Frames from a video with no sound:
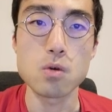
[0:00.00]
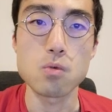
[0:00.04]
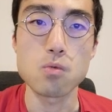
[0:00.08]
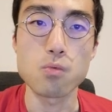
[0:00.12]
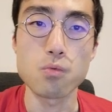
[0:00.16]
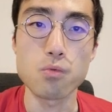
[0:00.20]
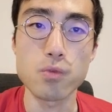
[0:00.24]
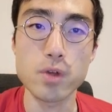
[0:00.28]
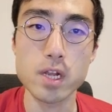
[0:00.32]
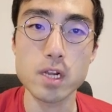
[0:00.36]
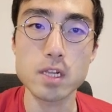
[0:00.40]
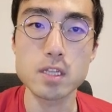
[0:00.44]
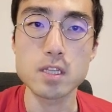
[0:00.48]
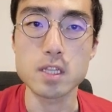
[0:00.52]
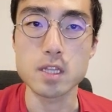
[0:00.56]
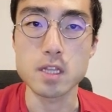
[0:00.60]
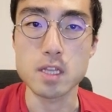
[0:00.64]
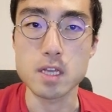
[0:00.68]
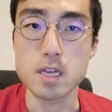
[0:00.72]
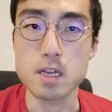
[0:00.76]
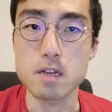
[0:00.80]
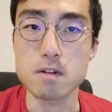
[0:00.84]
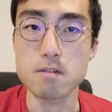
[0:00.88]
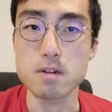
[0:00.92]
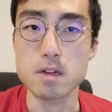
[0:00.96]
will
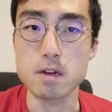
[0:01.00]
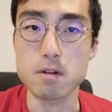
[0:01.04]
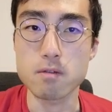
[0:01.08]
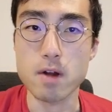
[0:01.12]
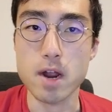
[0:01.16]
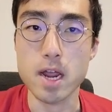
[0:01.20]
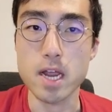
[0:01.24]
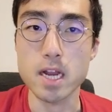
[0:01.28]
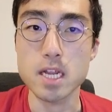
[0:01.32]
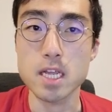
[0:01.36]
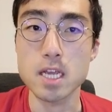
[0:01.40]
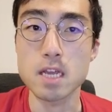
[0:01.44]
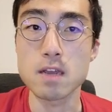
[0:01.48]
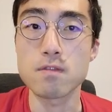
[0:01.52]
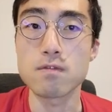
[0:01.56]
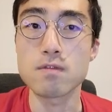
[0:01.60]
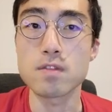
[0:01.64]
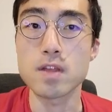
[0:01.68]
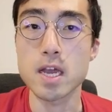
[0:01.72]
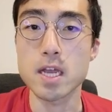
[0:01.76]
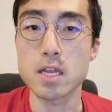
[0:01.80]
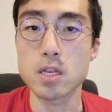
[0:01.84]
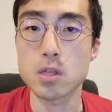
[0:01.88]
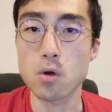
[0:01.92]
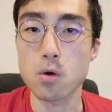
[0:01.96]
deteriorate if
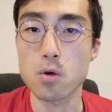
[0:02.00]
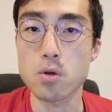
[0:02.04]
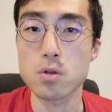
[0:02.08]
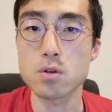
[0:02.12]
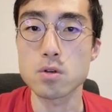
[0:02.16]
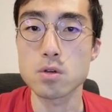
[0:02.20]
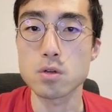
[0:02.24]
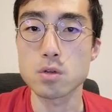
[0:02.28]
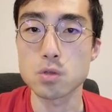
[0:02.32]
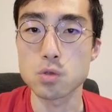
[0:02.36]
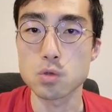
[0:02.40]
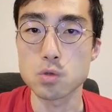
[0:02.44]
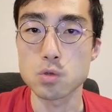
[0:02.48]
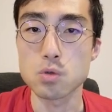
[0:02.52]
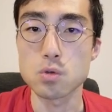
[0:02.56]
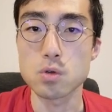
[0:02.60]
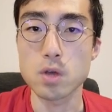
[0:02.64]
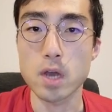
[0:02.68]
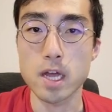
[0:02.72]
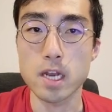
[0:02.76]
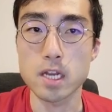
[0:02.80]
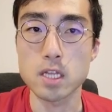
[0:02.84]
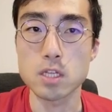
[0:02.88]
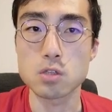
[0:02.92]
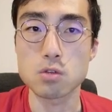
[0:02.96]
they don't do
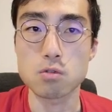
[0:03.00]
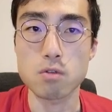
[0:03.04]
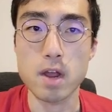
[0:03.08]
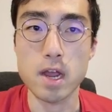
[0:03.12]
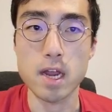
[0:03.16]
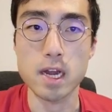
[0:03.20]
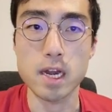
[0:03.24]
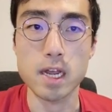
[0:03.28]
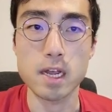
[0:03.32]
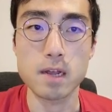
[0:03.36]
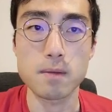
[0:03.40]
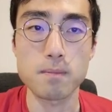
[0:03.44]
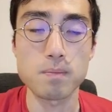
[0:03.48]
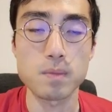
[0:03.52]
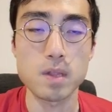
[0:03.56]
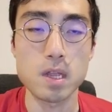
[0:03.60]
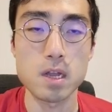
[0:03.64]
any training.